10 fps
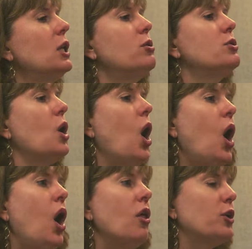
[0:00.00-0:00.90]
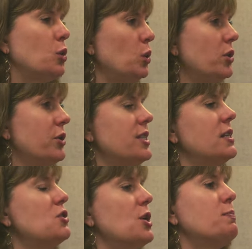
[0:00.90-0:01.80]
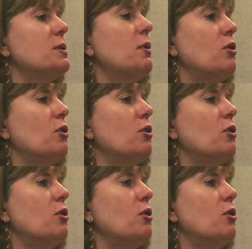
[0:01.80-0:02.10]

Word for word: loads all the coolers and ships them